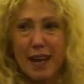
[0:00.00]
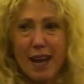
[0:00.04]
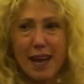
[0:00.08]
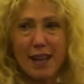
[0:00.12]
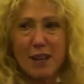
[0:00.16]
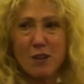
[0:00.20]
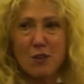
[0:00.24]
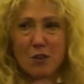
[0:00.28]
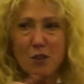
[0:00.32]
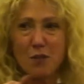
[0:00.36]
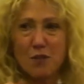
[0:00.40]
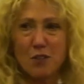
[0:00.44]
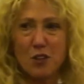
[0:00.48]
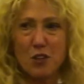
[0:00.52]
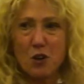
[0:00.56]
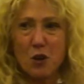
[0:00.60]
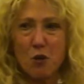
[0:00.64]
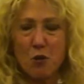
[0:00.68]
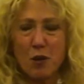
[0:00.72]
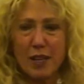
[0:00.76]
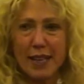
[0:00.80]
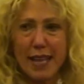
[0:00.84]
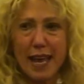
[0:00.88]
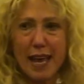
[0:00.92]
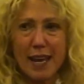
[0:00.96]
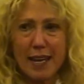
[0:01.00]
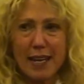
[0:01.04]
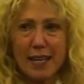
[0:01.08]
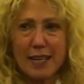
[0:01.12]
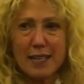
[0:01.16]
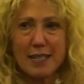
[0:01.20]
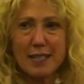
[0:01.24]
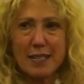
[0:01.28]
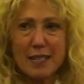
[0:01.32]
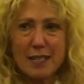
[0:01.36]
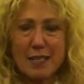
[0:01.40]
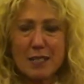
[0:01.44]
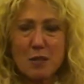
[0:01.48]
I don't know if you know what that
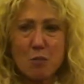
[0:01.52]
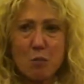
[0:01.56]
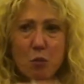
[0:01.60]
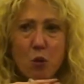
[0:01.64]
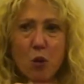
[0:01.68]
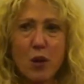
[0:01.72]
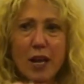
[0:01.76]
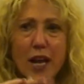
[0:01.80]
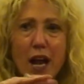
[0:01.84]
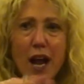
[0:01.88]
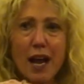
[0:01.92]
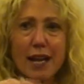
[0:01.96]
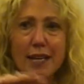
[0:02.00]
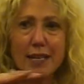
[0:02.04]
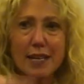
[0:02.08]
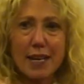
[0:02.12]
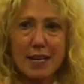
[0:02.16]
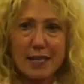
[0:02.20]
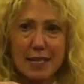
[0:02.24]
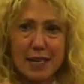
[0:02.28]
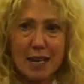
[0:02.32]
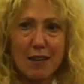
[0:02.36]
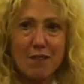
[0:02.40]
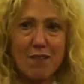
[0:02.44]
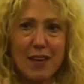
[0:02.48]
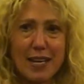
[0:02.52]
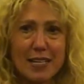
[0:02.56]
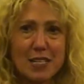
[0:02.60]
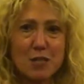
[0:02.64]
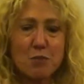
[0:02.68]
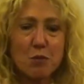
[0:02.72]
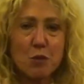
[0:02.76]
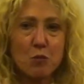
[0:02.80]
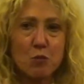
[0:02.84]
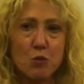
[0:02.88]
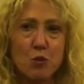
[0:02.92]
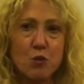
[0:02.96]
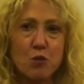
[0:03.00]
is. It's a boycott and
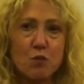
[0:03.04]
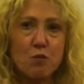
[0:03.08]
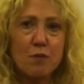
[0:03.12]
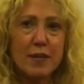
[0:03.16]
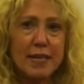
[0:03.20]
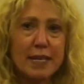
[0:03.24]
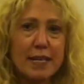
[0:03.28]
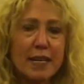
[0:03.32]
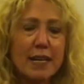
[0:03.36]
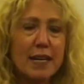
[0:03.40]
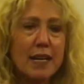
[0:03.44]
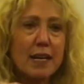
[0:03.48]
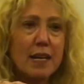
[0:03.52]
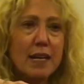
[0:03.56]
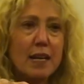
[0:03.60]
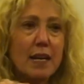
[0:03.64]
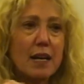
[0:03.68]
divestment movement.